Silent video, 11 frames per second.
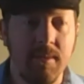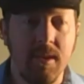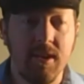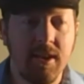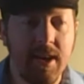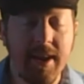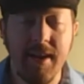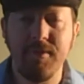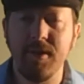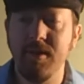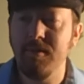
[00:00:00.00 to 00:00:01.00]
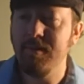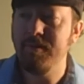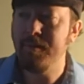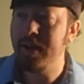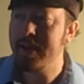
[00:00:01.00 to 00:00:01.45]
You gotta have a
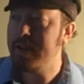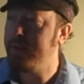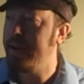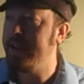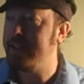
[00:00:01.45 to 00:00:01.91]
monkey wrench.